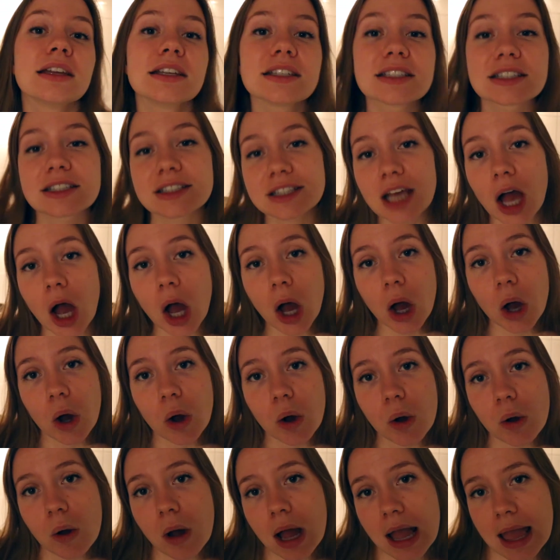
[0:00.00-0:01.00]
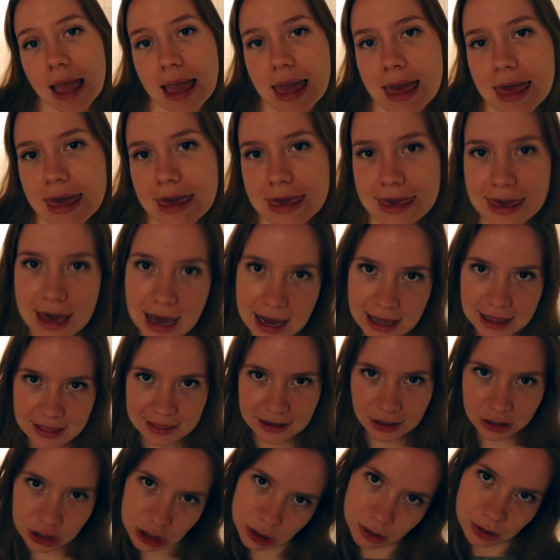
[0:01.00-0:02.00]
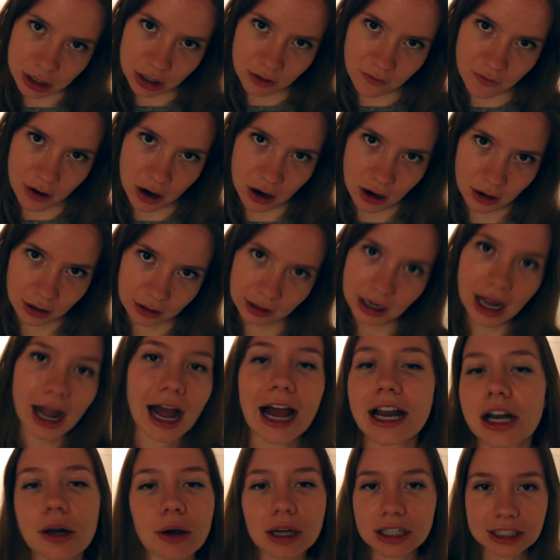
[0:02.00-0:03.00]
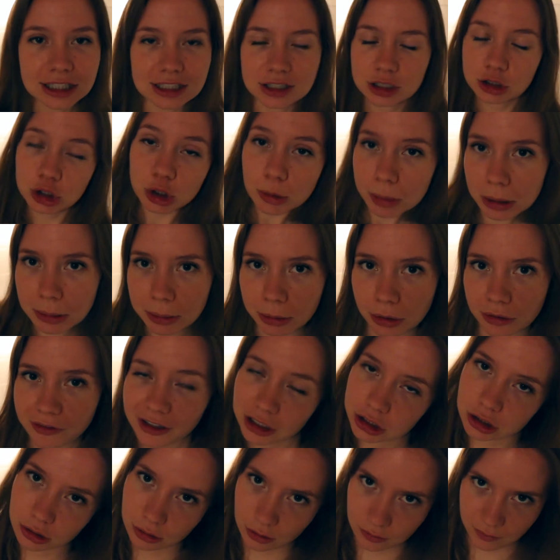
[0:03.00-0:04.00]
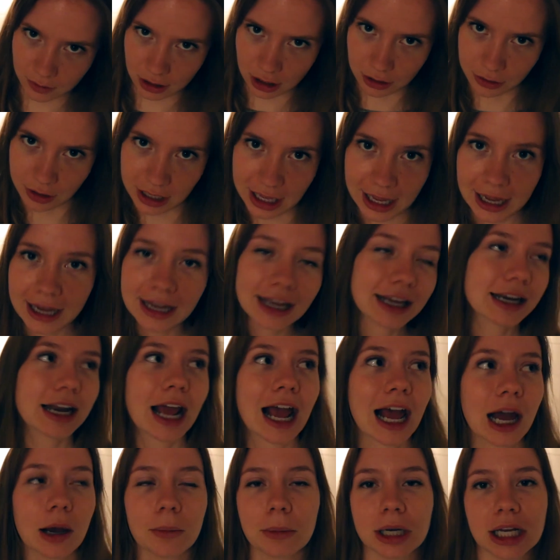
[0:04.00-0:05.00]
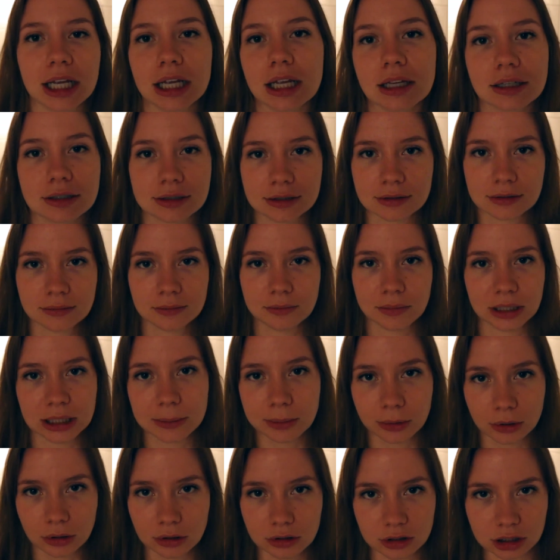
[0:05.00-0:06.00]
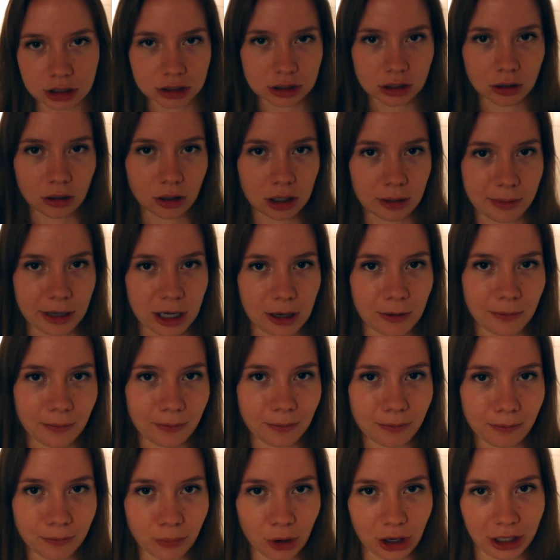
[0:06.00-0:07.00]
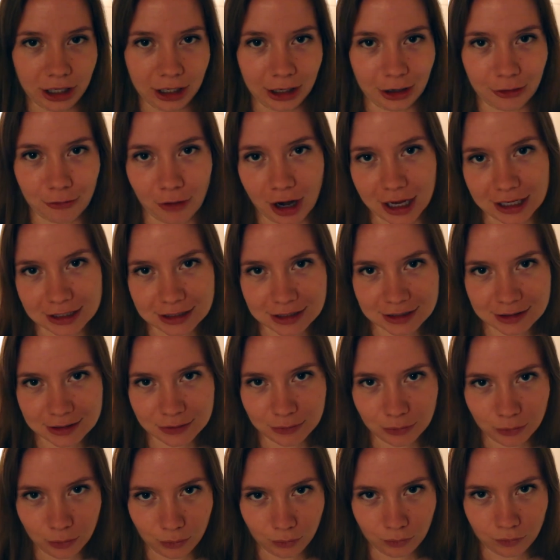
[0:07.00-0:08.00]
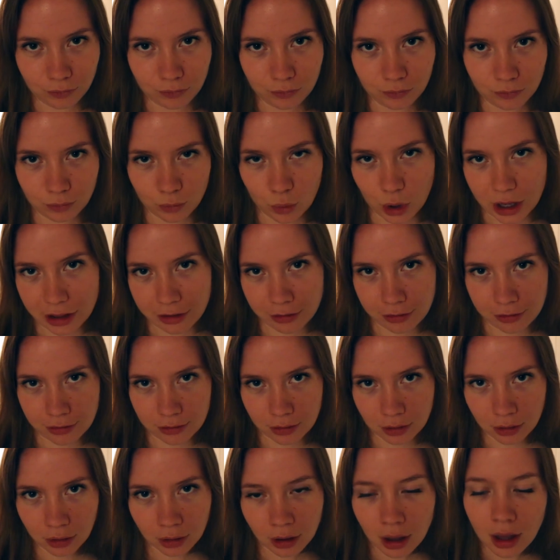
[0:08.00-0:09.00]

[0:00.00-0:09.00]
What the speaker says: So yeah, they're doing it wrong. I know at least 2 people that do it wrong, okay? And how many people do you talk about boiling rice with?